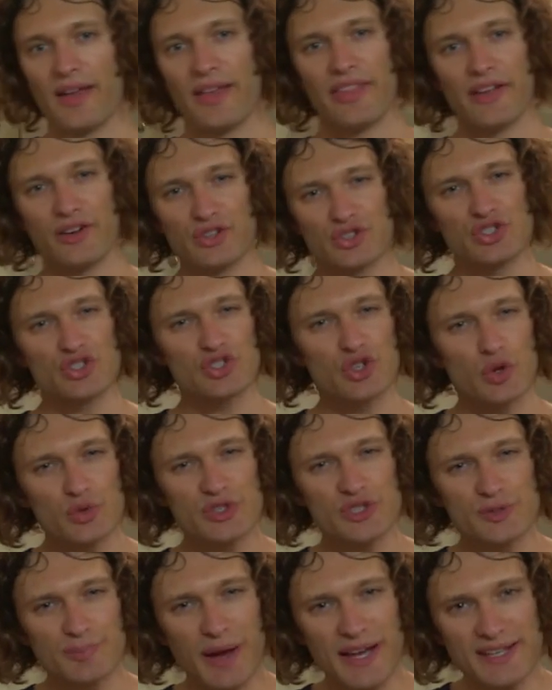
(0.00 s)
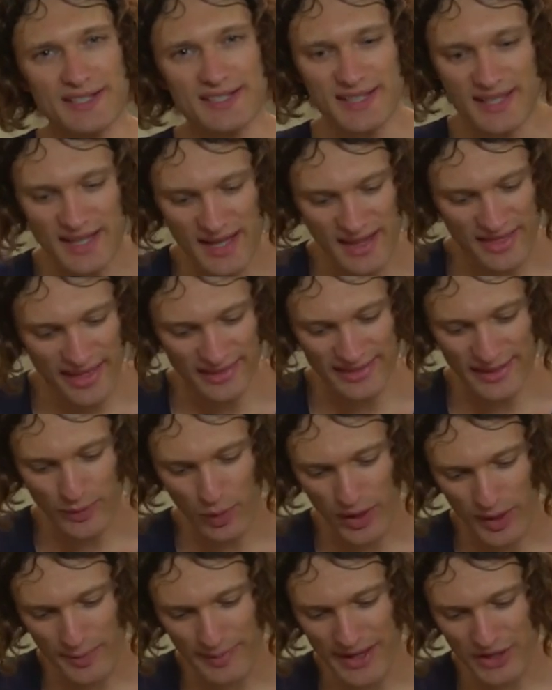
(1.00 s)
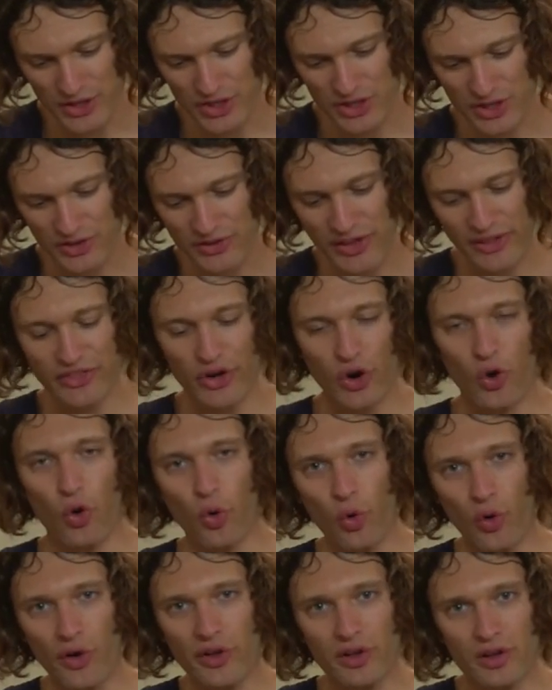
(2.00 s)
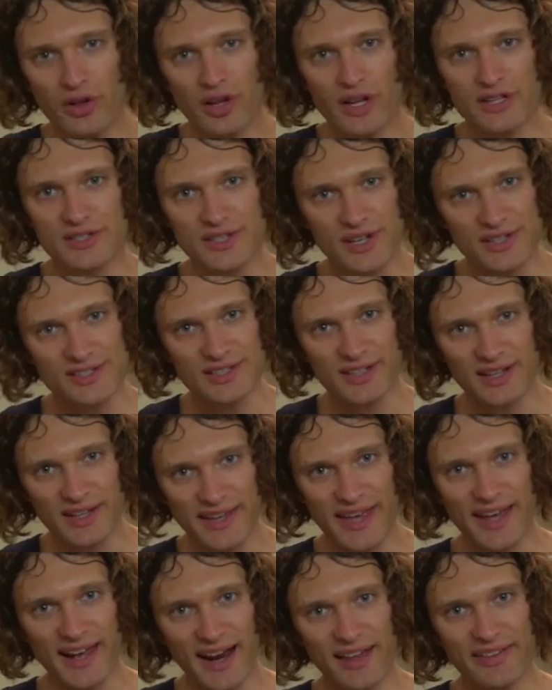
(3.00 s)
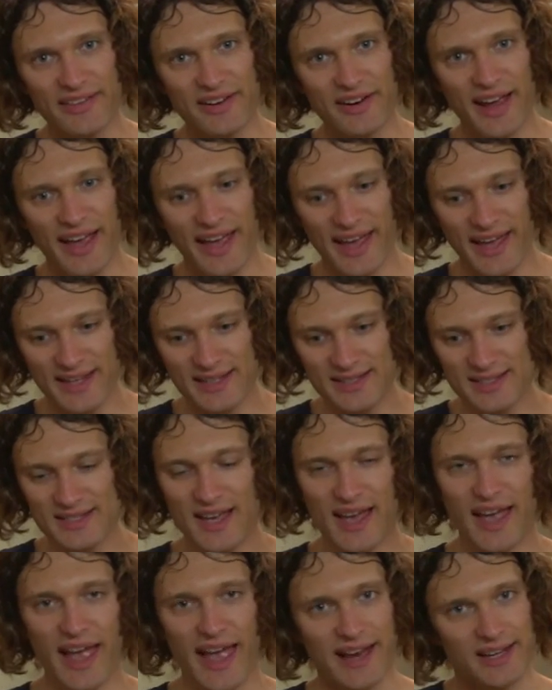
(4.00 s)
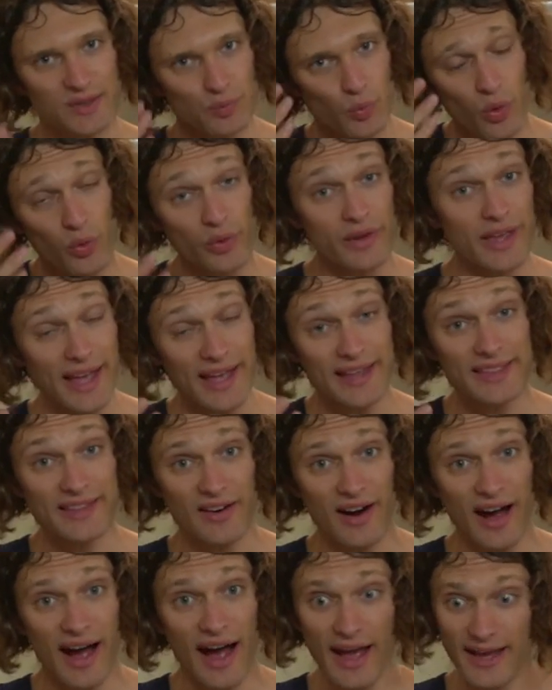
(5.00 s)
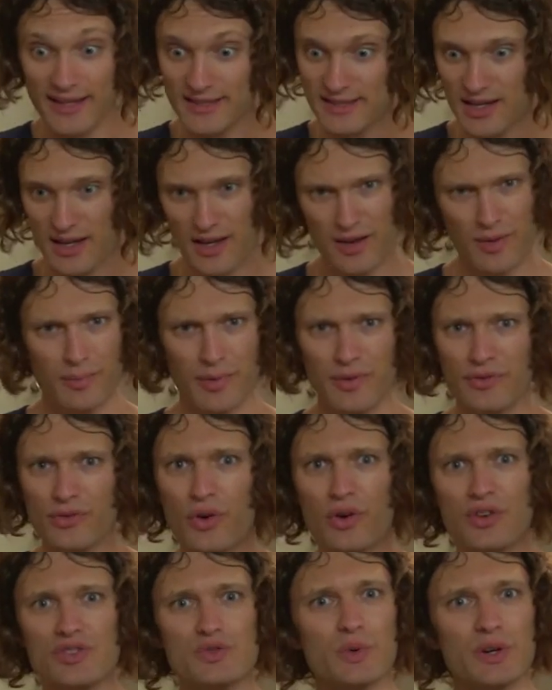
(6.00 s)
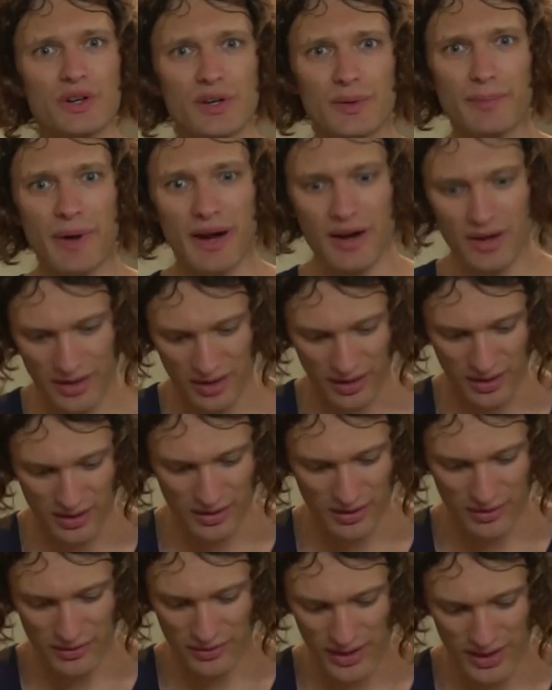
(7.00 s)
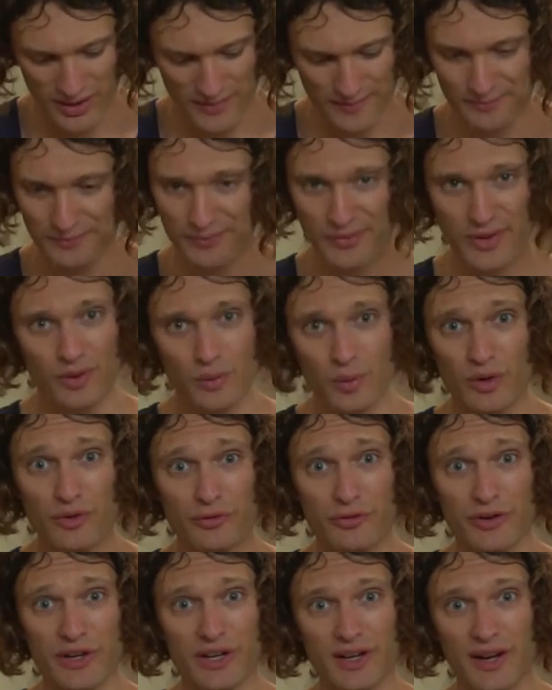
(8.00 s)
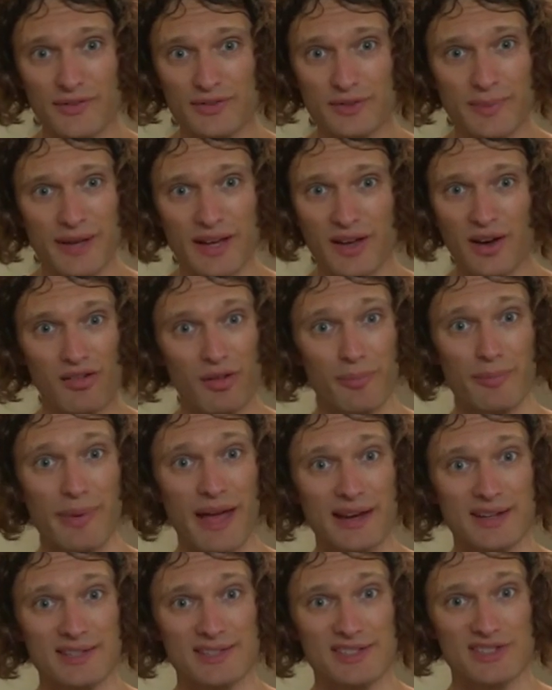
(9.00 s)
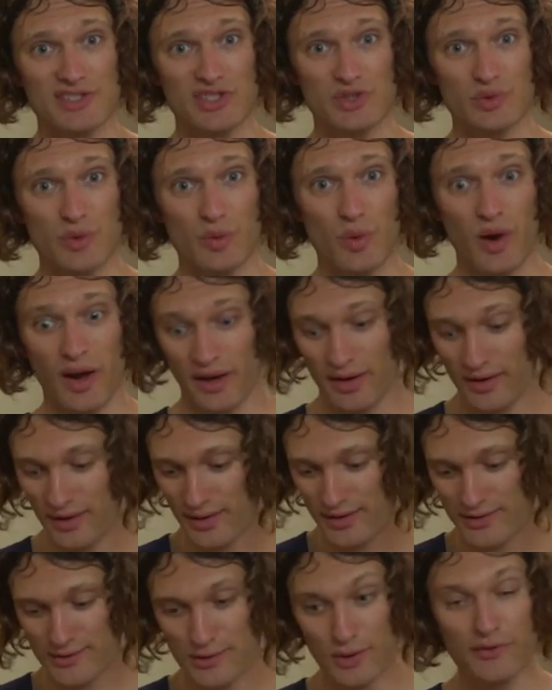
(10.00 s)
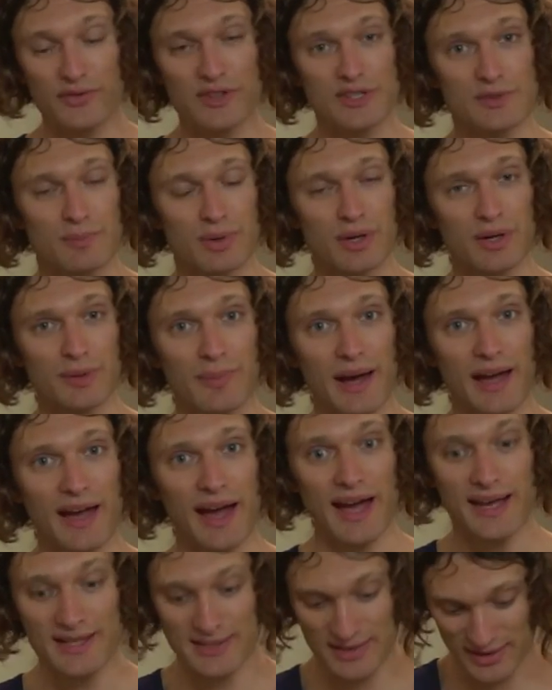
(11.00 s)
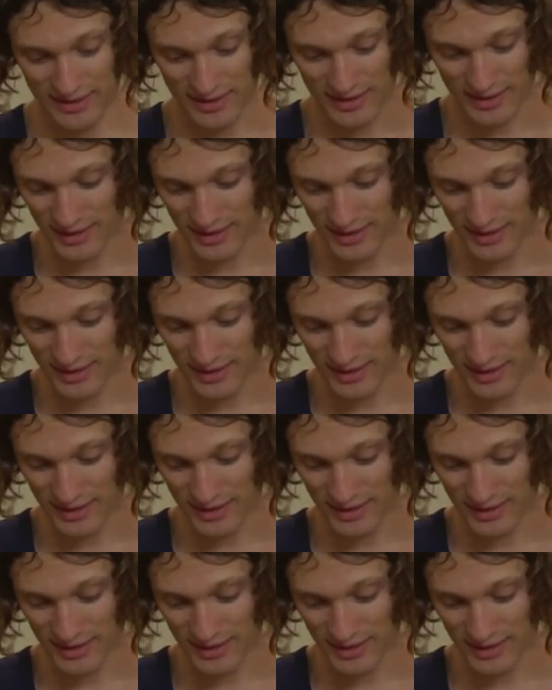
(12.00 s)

they're so spicy that they want to make sure that the oil doesn't get on their hands and won't get in their eyes. But of course, we're in America, right? We're free enough to make all the bad decisions we want. So if these burn my eyes and,